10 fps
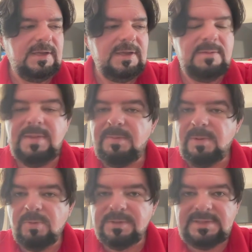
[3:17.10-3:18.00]
and
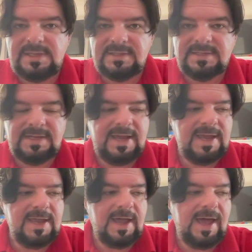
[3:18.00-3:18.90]
maybe we'll see it
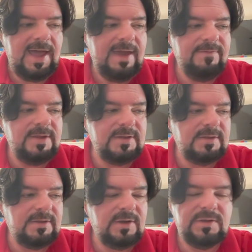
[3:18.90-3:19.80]
today. I haven't